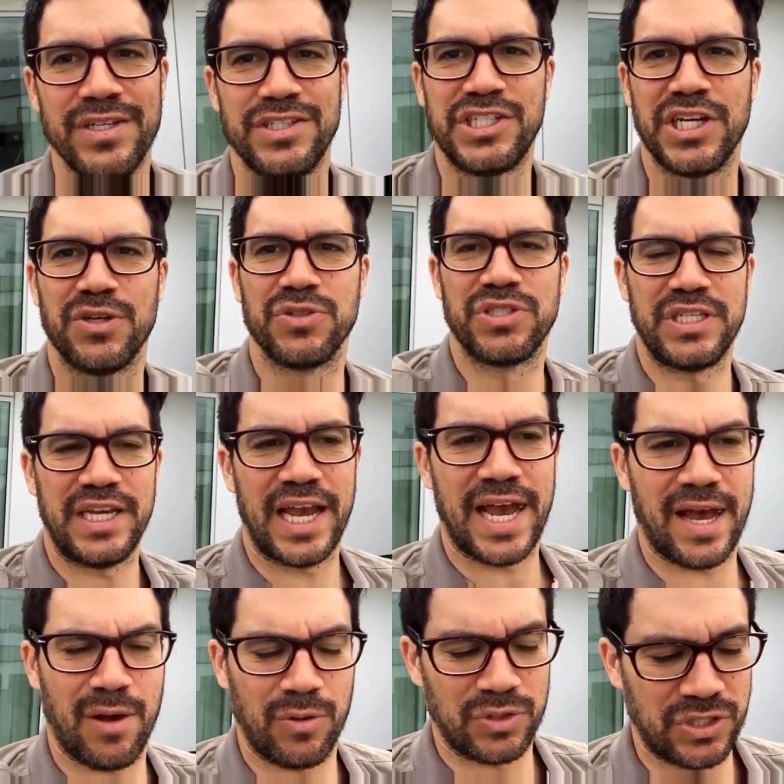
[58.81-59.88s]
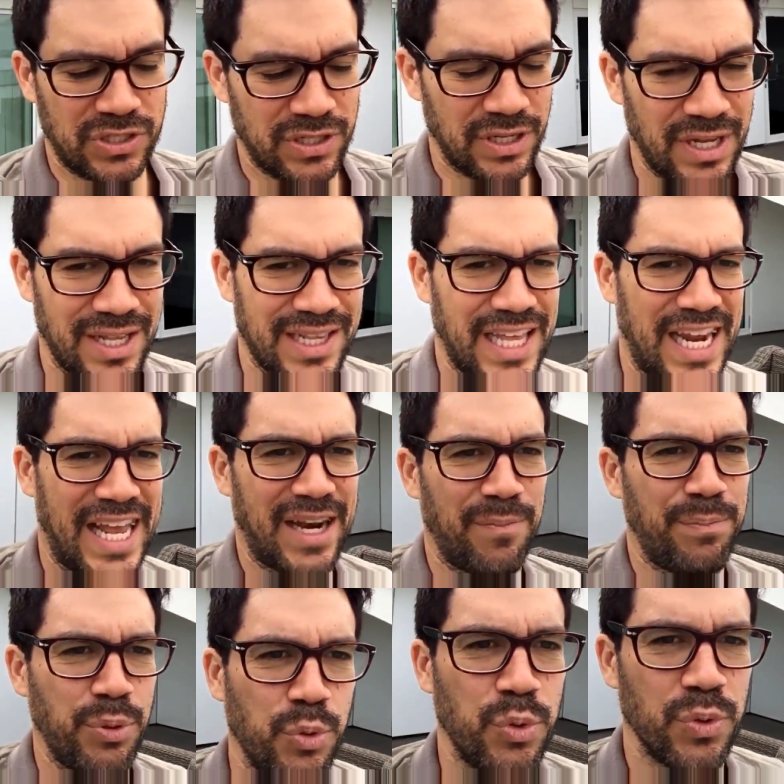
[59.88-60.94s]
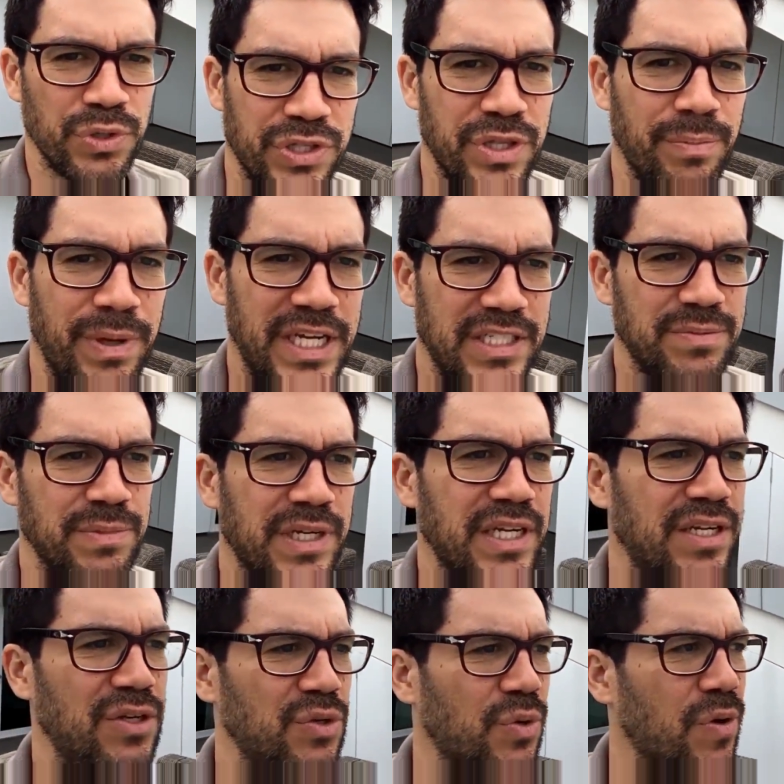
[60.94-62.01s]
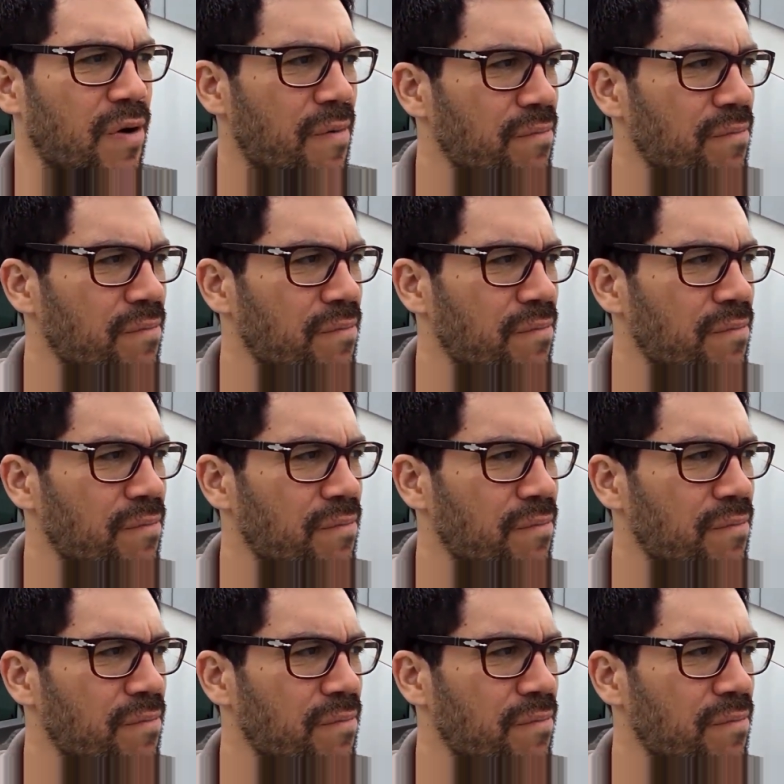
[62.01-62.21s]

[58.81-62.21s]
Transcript: Chelsea house that had a pool in the basement indoor.